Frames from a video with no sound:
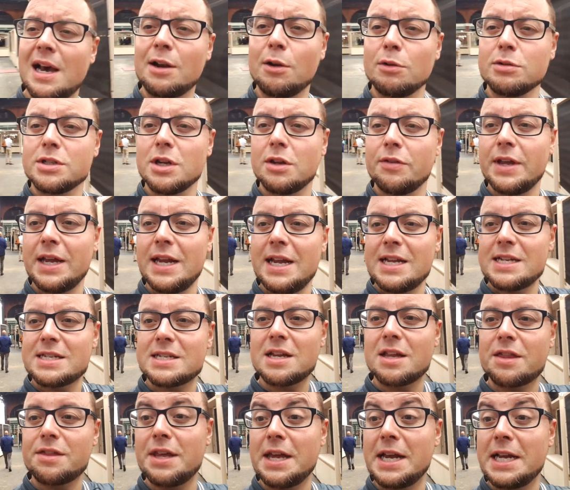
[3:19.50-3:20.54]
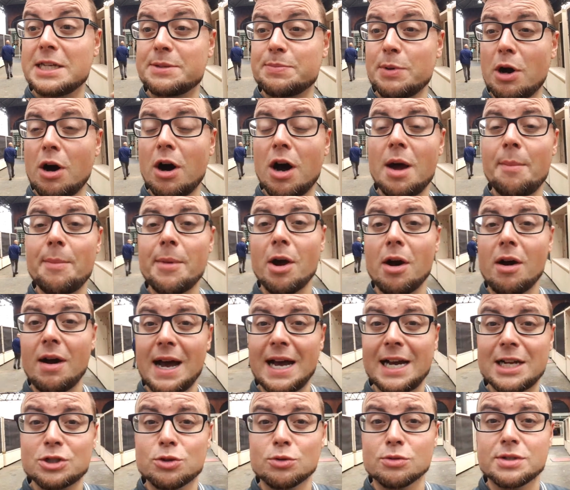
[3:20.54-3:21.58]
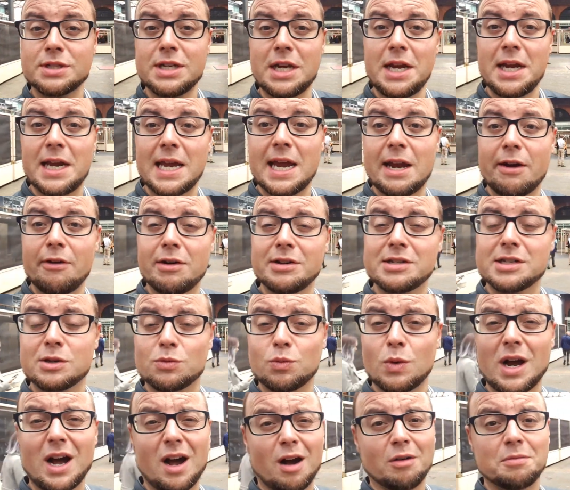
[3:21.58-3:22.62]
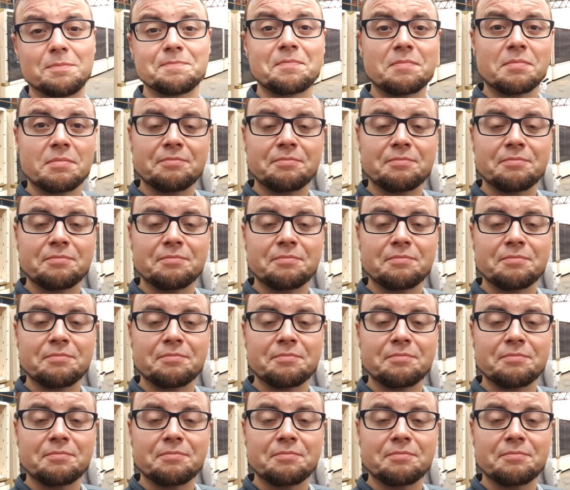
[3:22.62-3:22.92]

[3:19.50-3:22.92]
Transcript: And also these things behind me are actual seating areas as well.